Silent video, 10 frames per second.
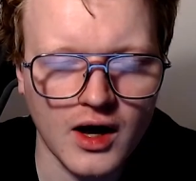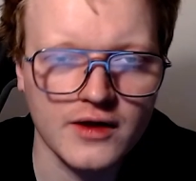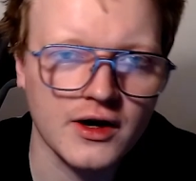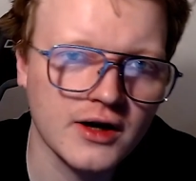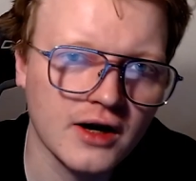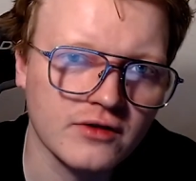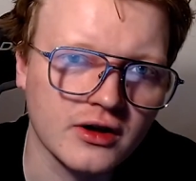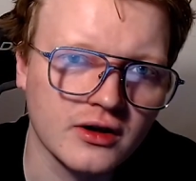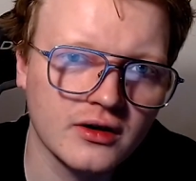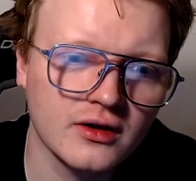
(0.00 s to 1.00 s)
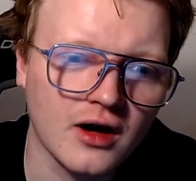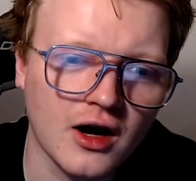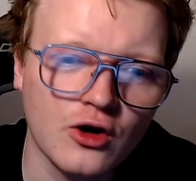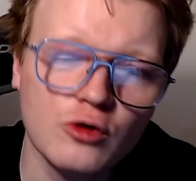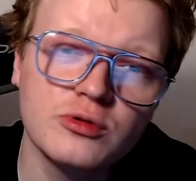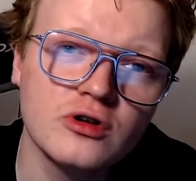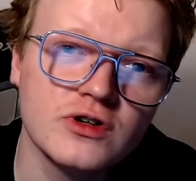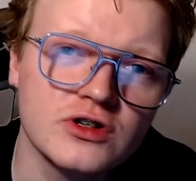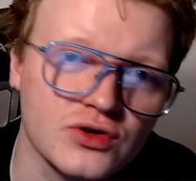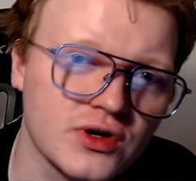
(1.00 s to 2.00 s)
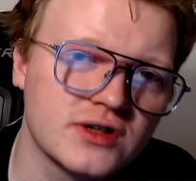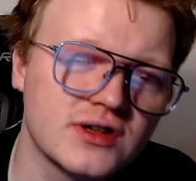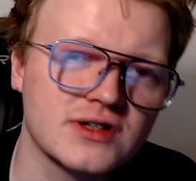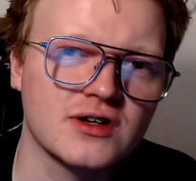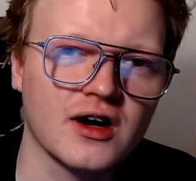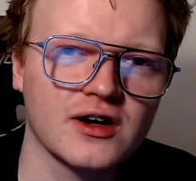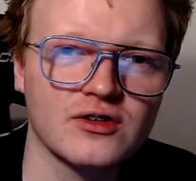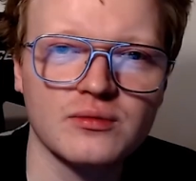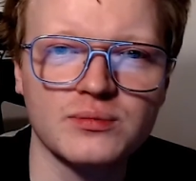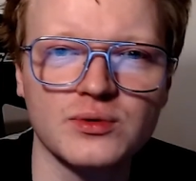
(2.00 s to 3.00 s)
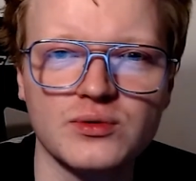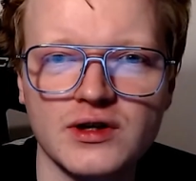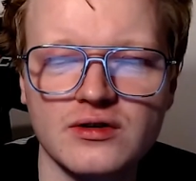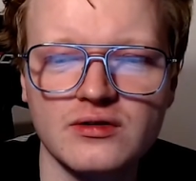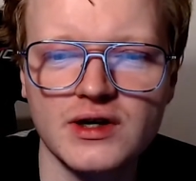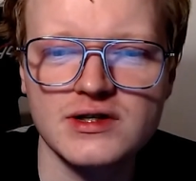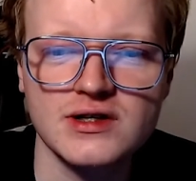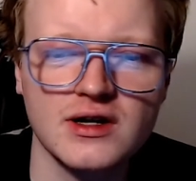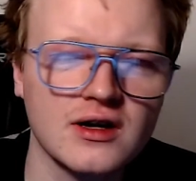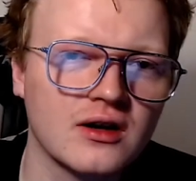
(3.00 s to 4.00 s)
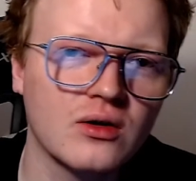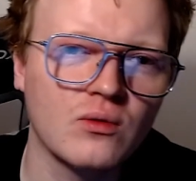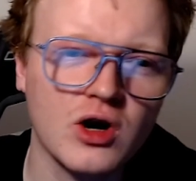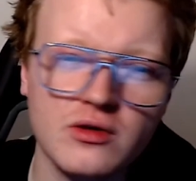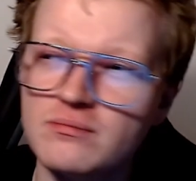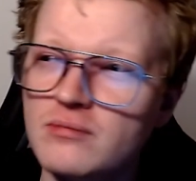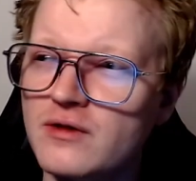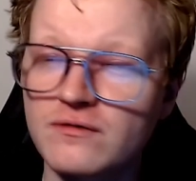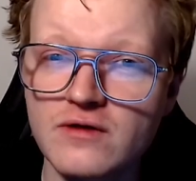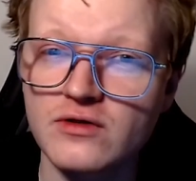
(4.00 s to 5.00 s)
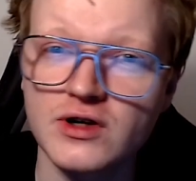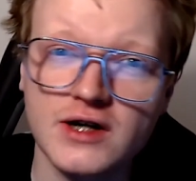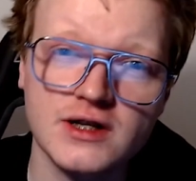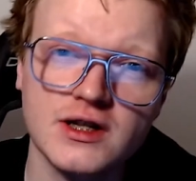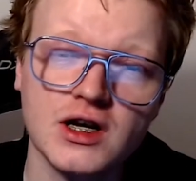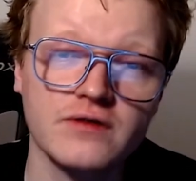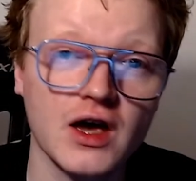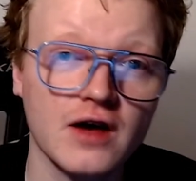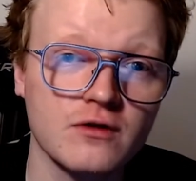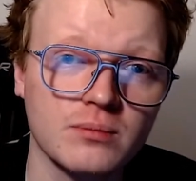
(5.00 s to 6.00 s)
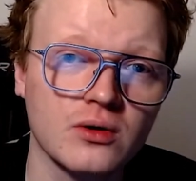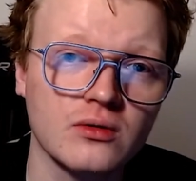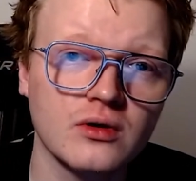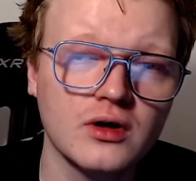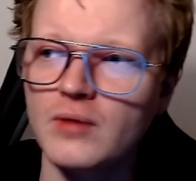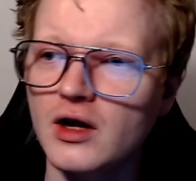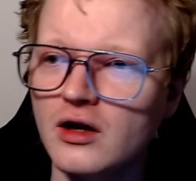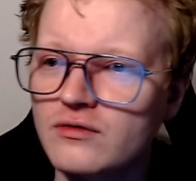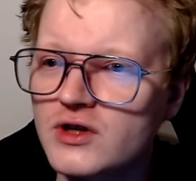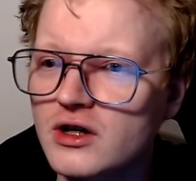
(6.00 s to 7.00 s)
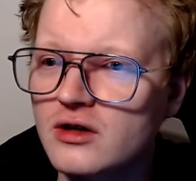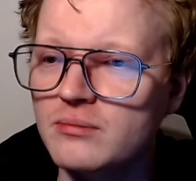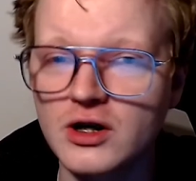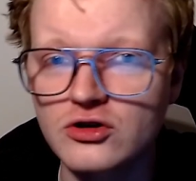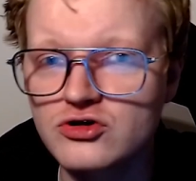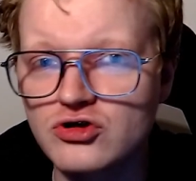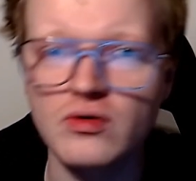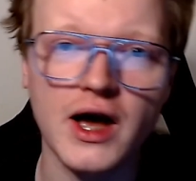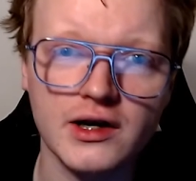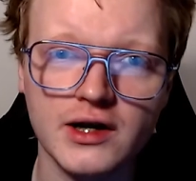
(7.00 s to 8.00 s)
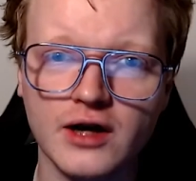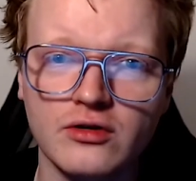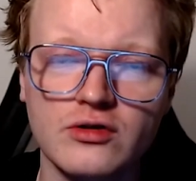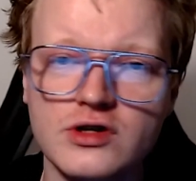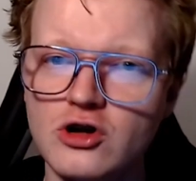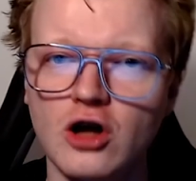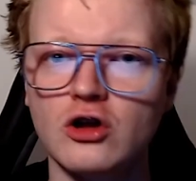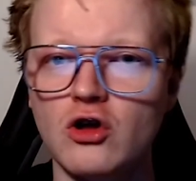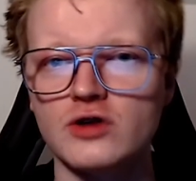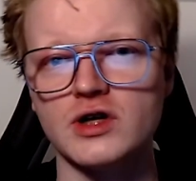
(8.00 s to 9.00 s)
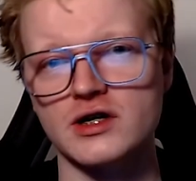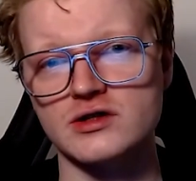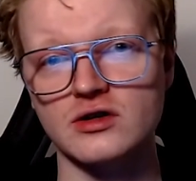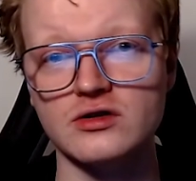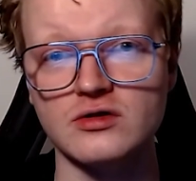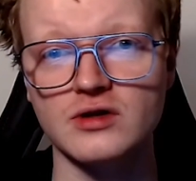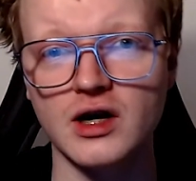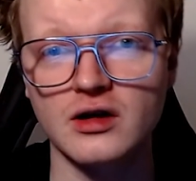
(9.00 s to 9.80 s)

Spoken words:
there you have it. I hope you've enjoyed this guide on Bald Eagle. It's one of my favourite decks I think I've ever built. I love that it can beat control and aggro. There's not a lot of decks that can do that.